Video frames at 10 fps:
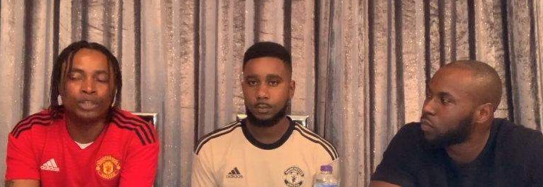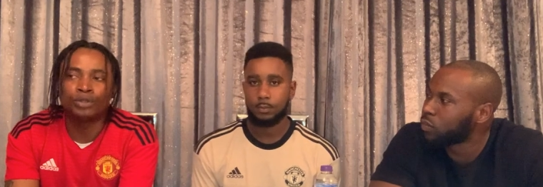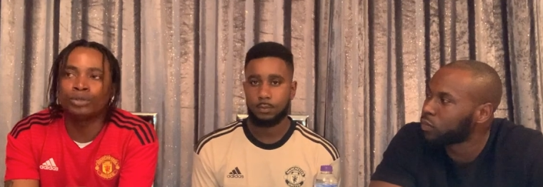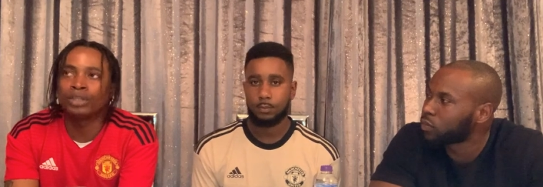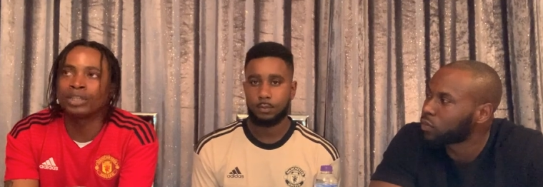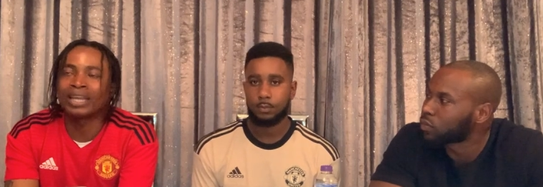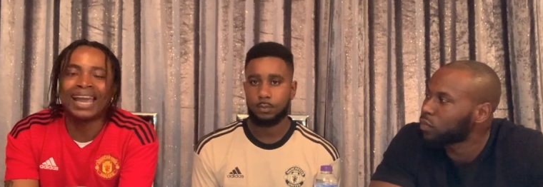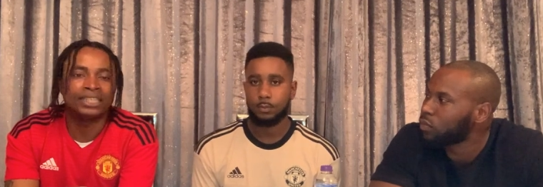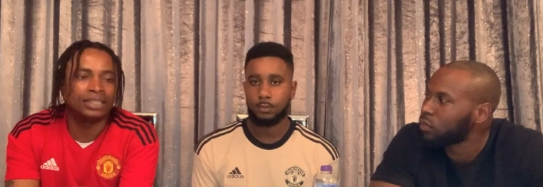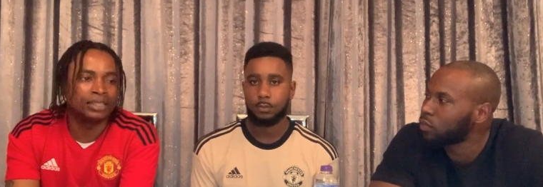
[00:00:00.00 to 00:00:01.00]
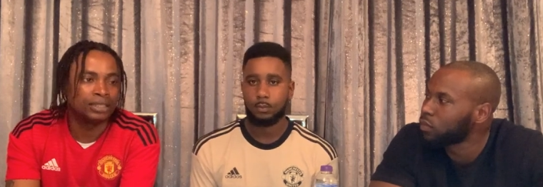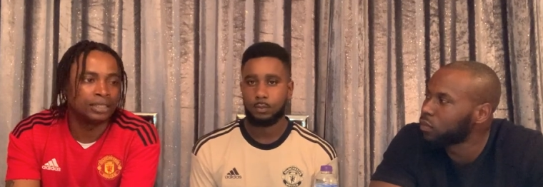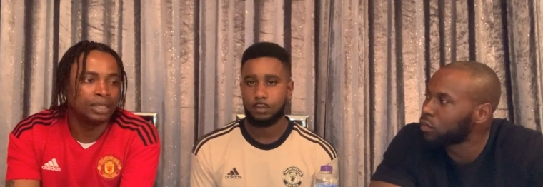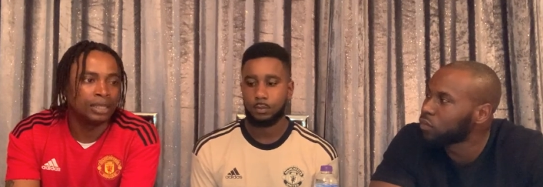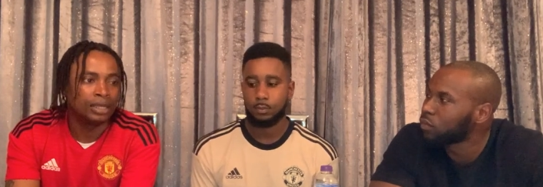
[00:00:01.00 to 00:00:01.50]
Speaker 1: He still need guidance.
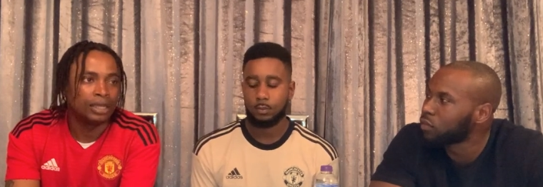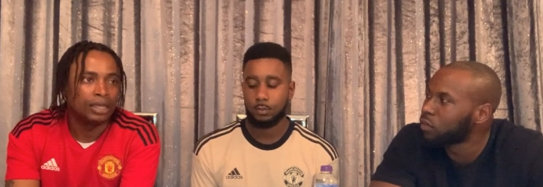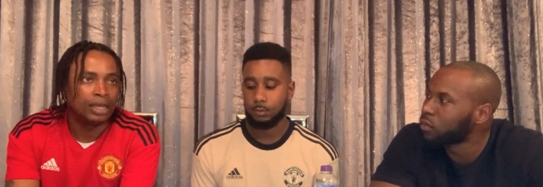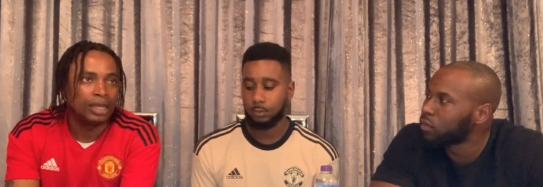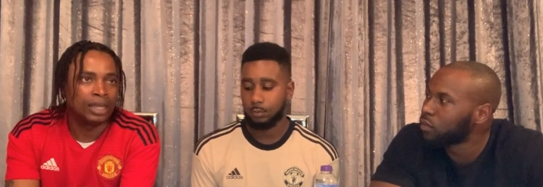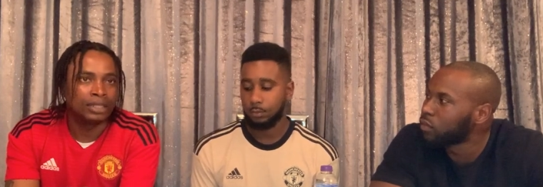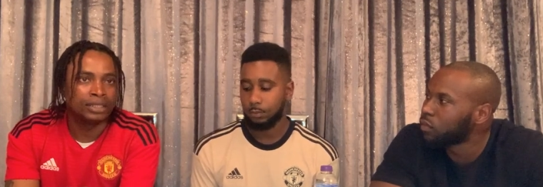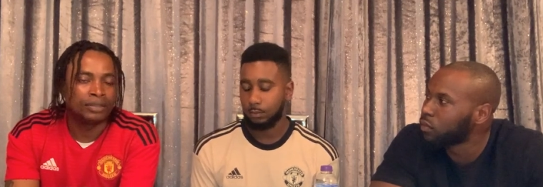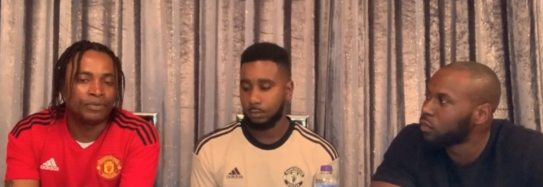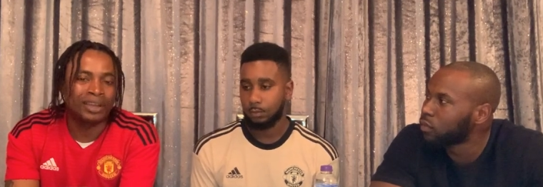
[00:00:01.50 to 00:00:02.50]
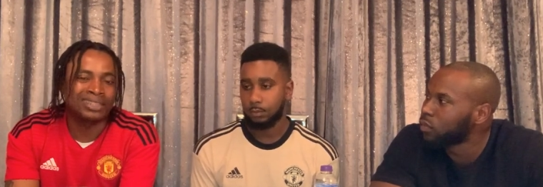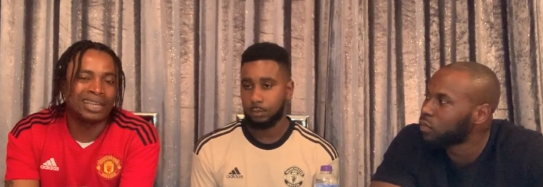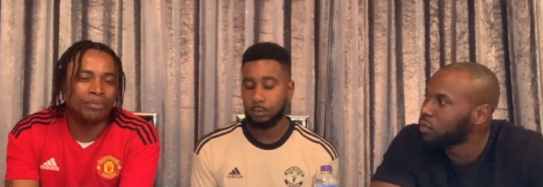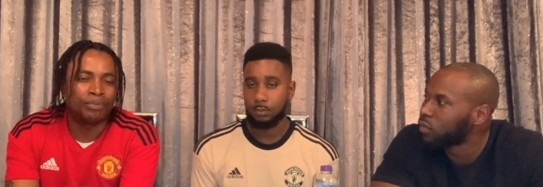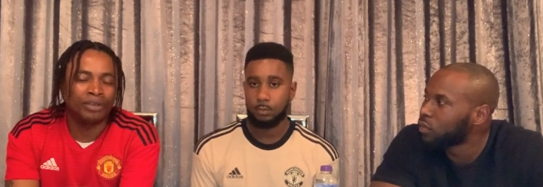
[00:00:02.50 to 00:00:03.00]
And for
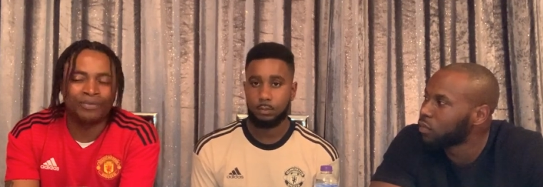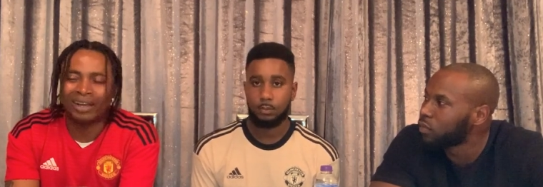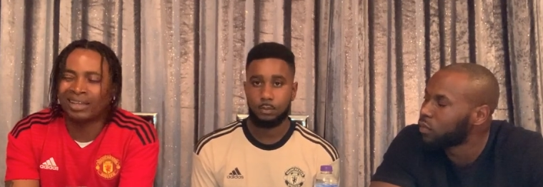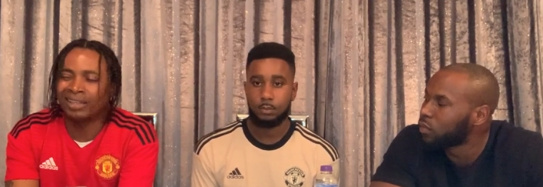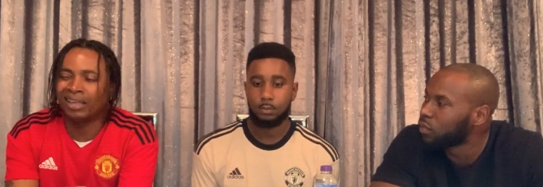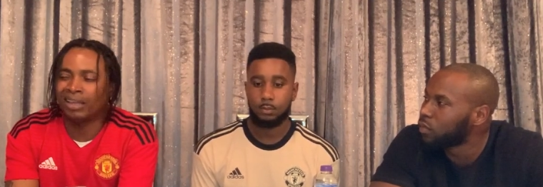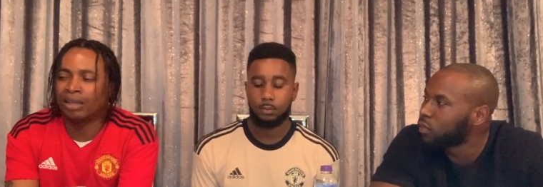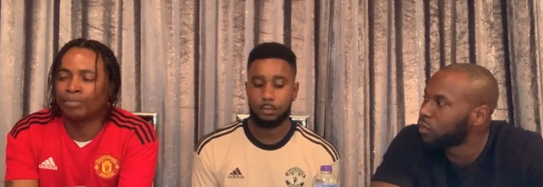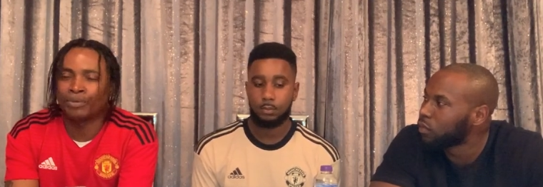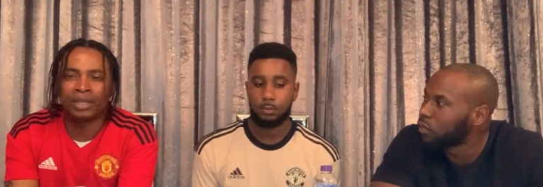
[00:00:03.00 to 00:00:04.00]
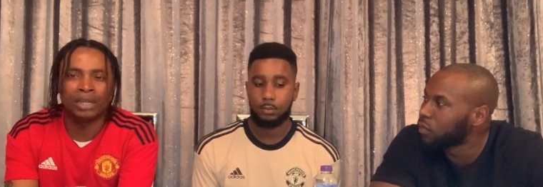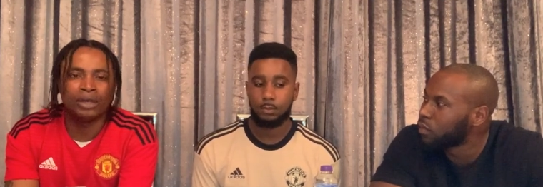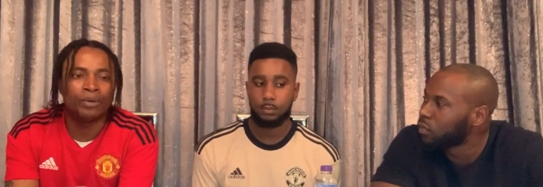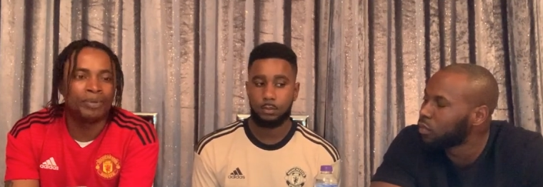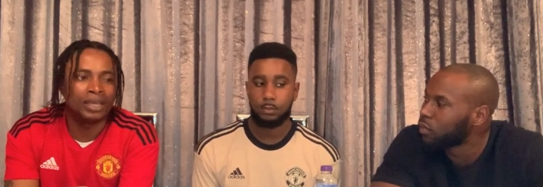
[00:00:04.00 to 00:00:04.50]
example, if I can elaborate a
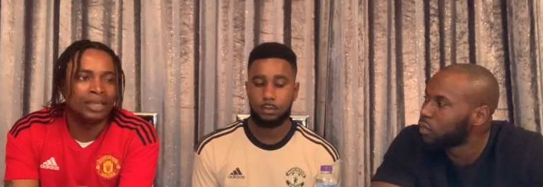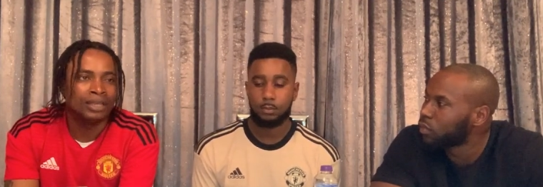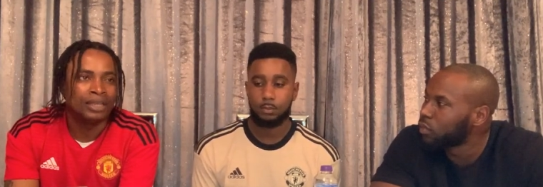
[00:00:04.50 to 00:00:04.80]
little bit,